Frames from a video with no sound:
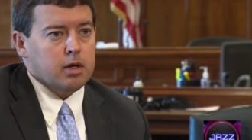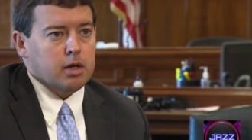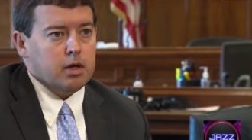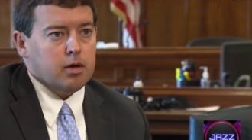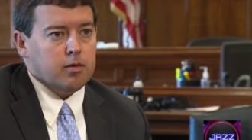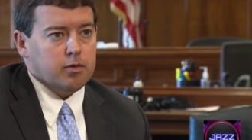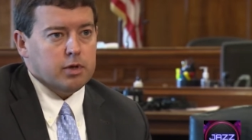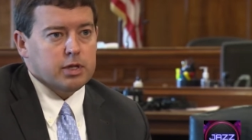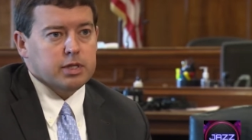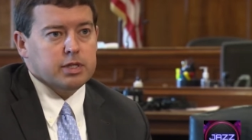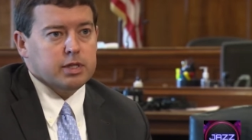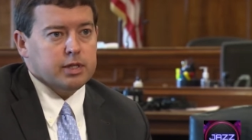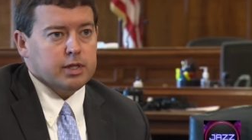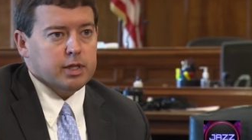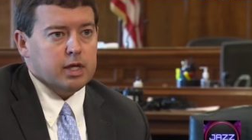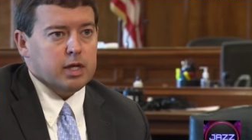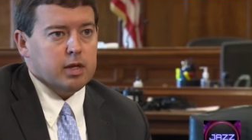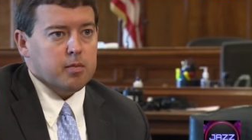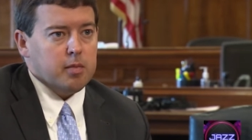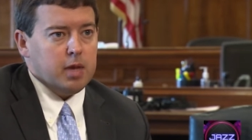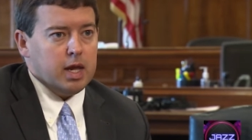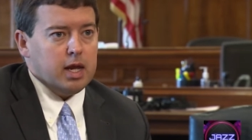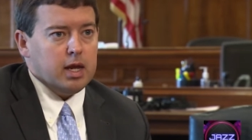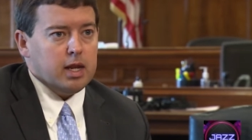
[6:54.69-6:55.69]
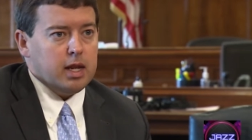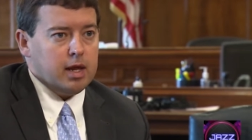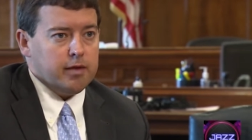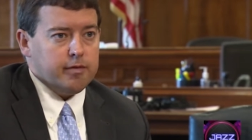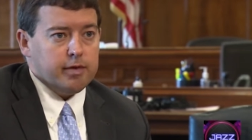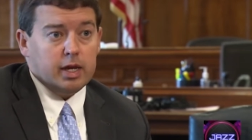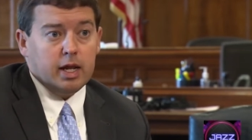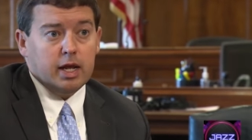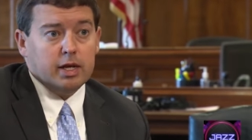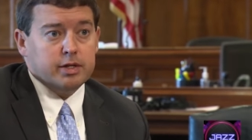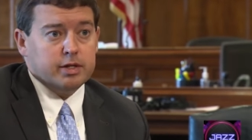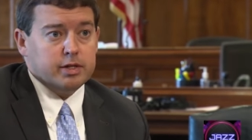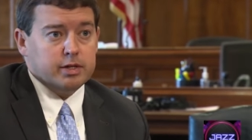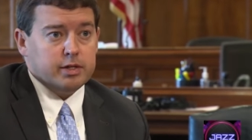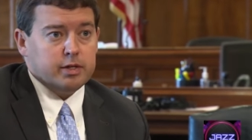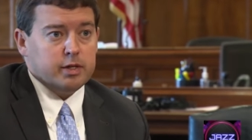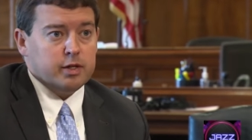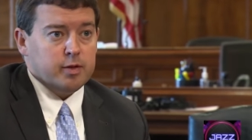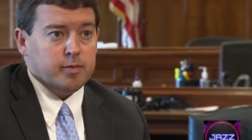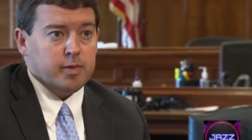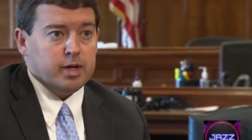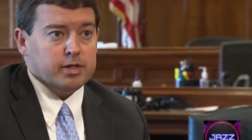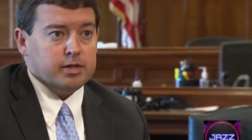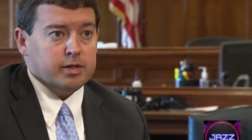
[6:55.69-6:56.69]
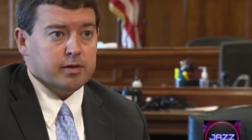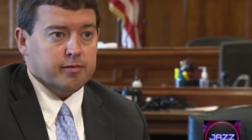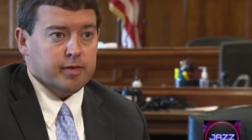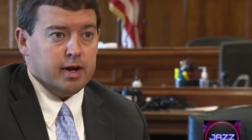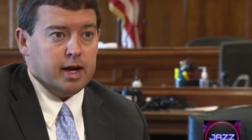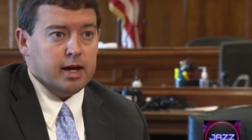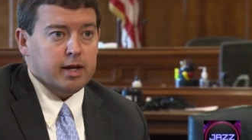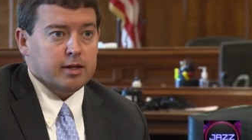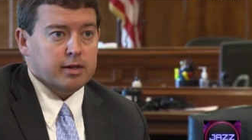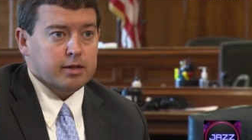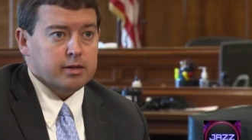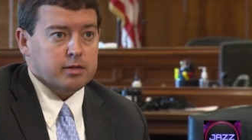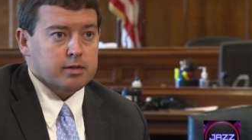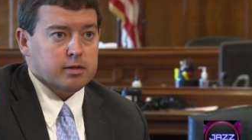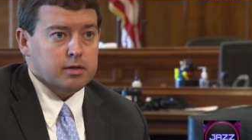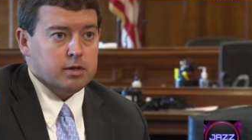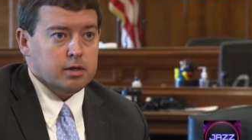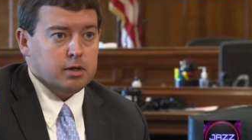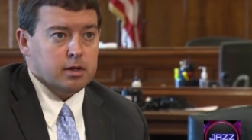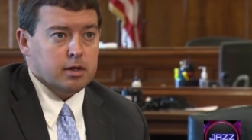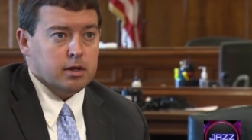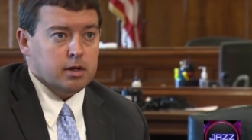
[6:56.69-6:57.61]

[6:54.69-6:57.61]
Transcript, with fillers: uh, recently in Maine have connections to domestic violence.